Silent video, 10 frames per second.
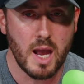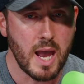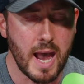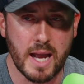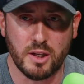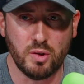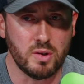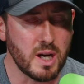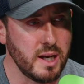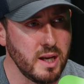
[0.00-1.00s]
Had you
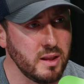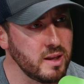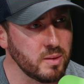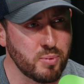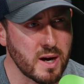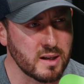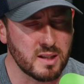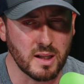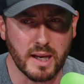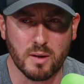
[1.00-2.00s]
done anything prior to
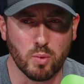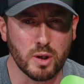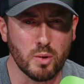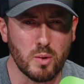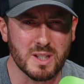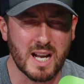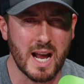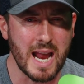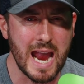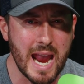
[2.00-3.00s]
like, were you always kind
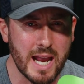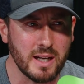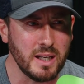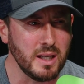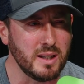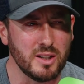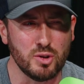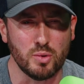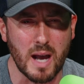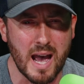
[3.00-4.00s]
of handy? Did
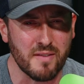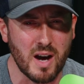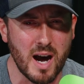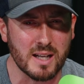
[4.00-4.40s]
you have odd